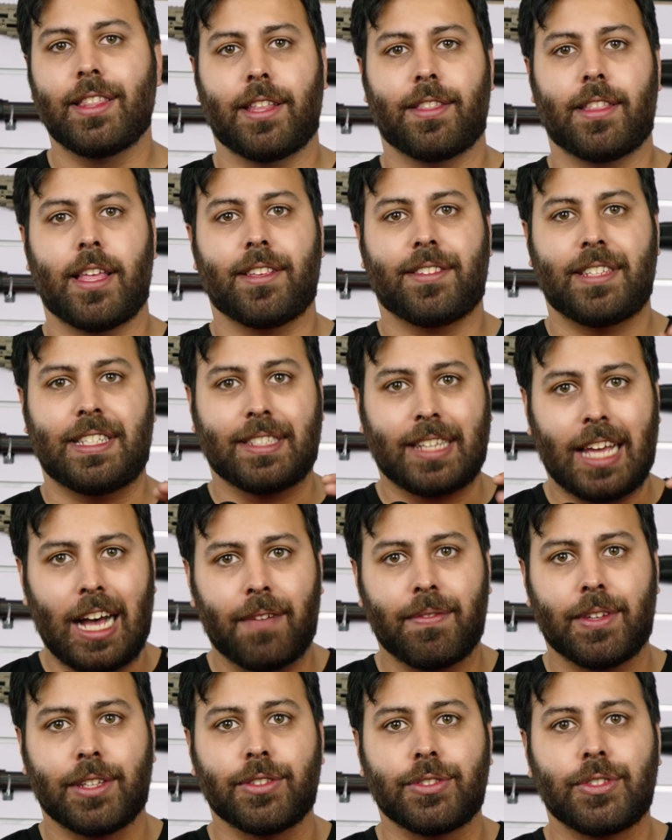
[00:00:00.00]
that there's these
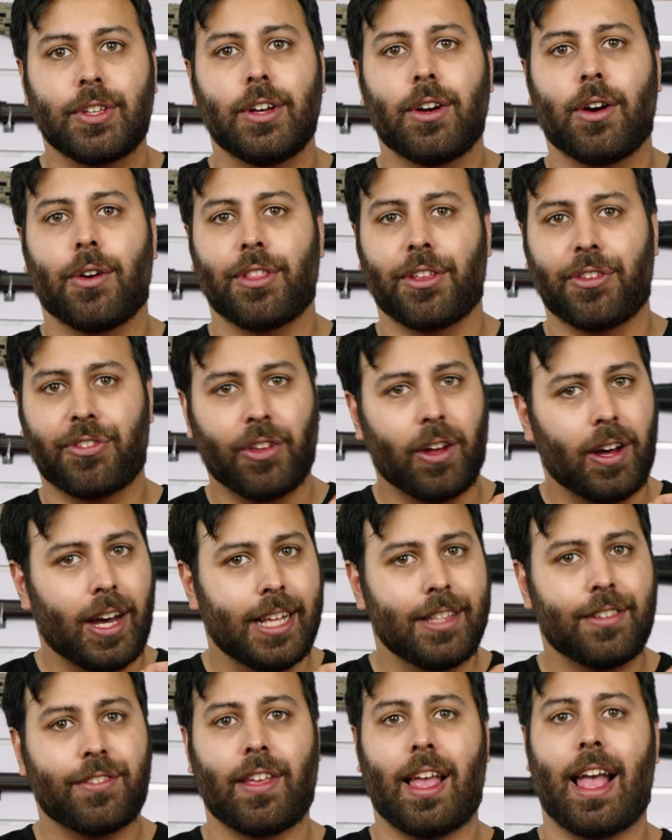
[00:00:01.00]
covers on the
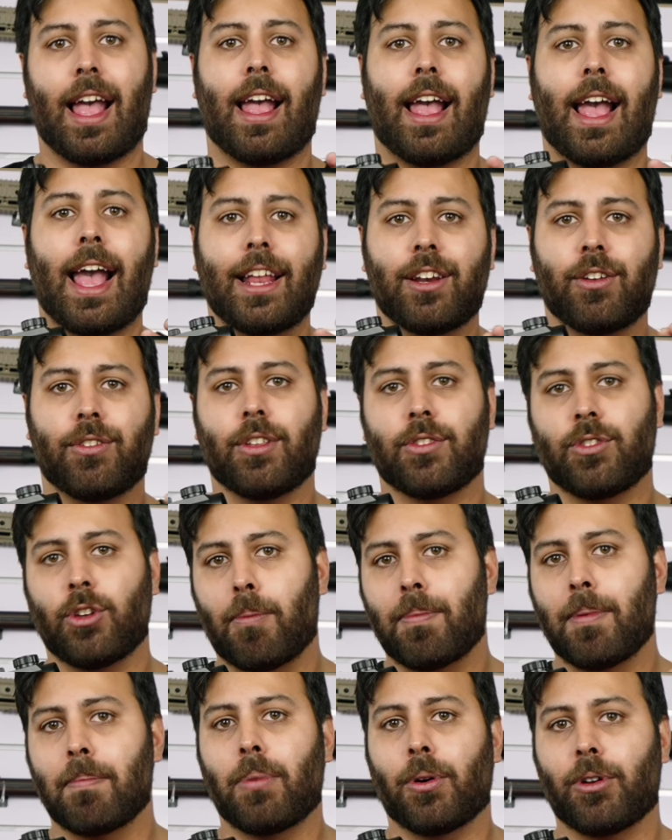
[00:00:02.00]
sides and on the
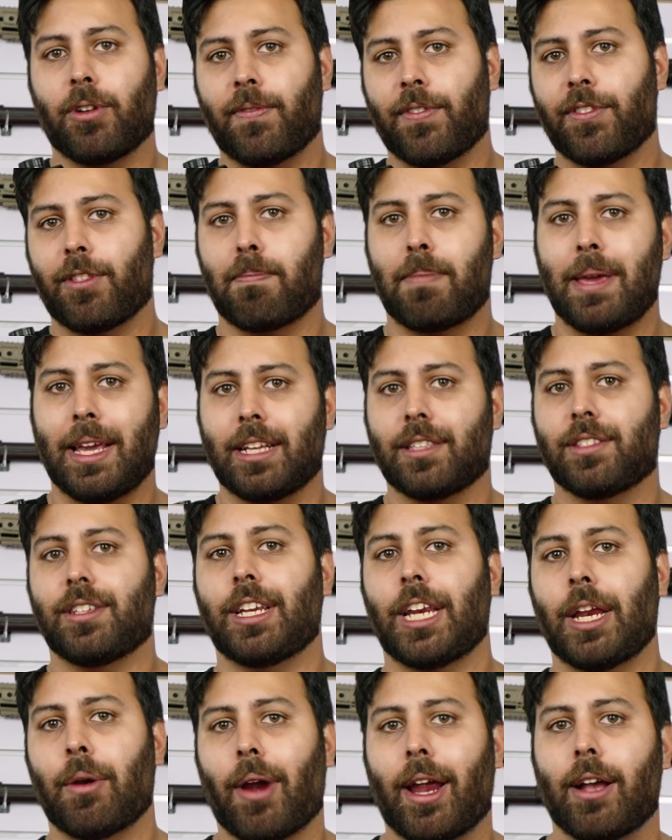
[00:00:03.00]
top and bottom of the
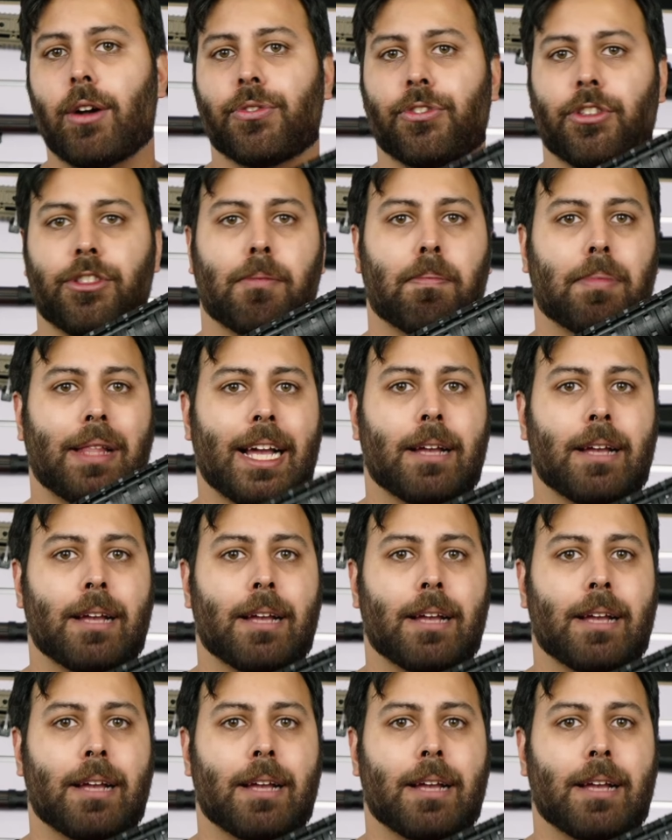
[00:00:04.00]
Picatinny rails on the black